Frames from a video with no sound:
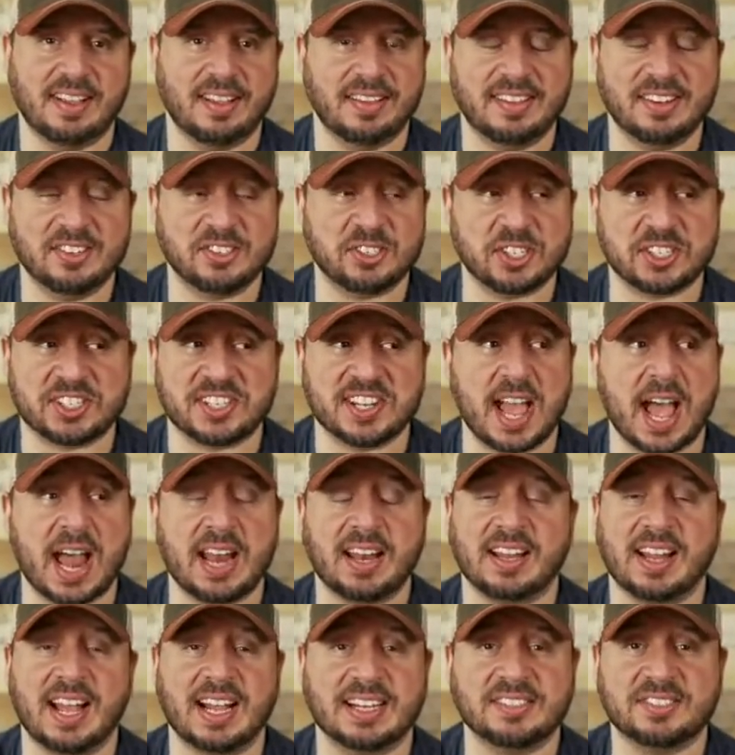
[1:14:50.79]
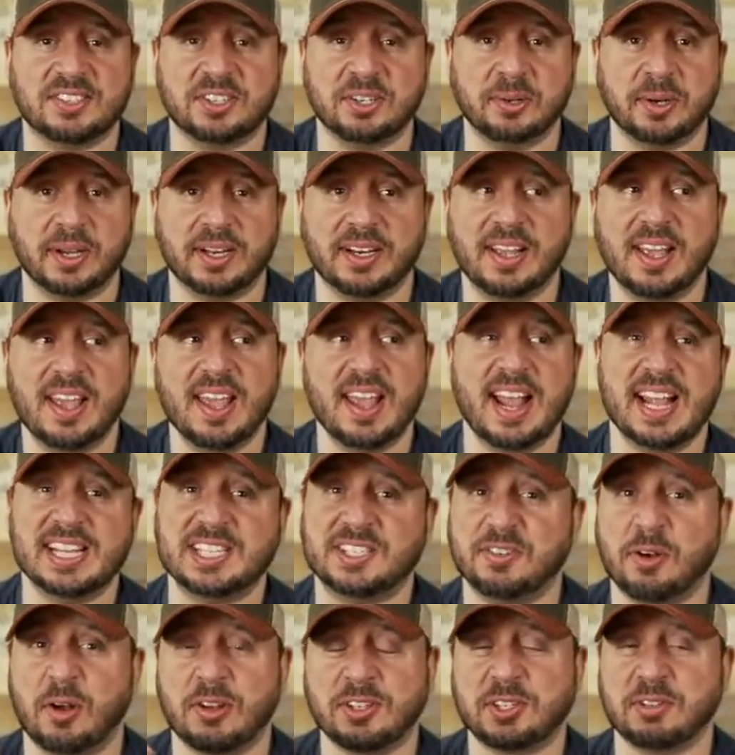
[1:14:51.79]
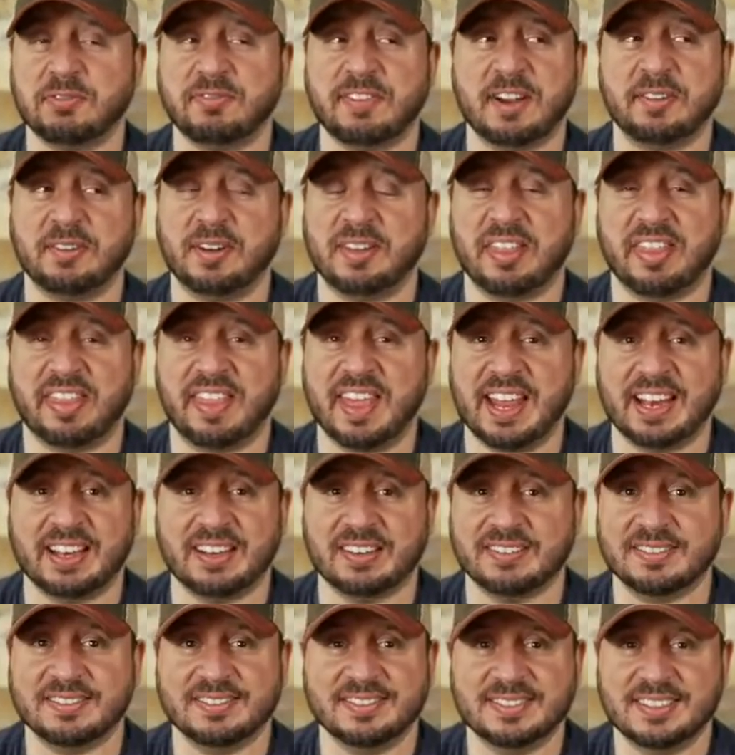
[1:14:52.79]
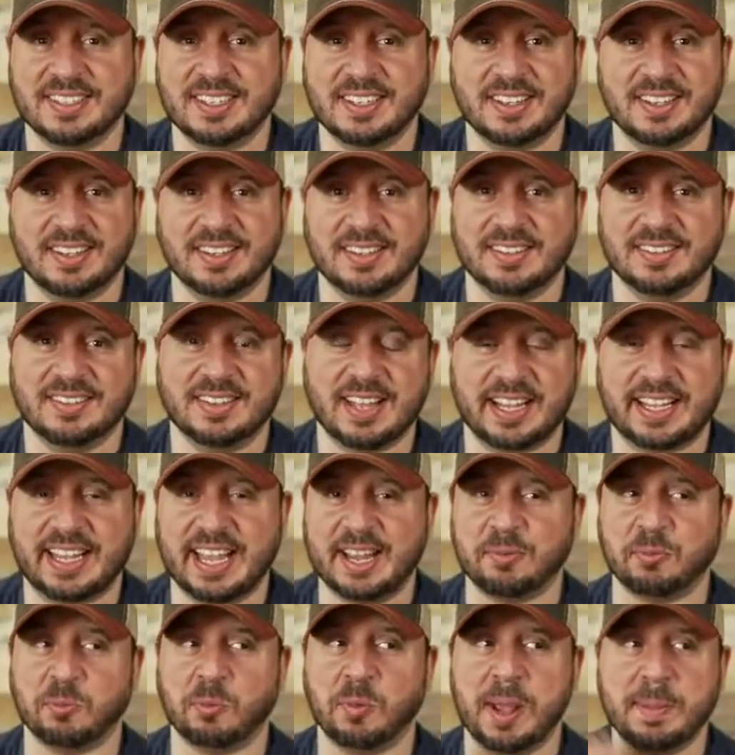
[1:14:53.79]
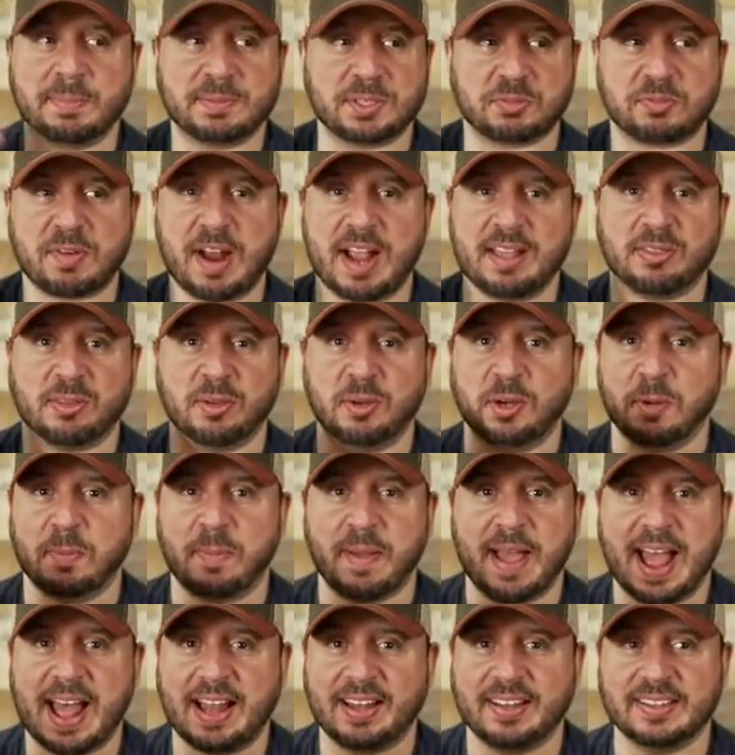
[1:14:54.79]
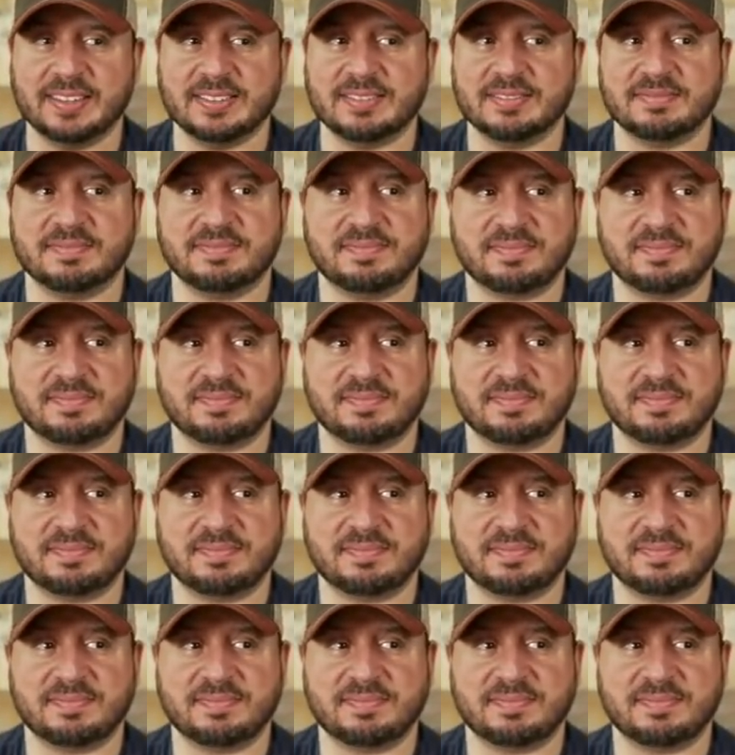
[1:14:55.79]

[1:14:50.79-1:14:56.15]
There's just not a lot to it. It's also very thin. Like it whips right through your palate.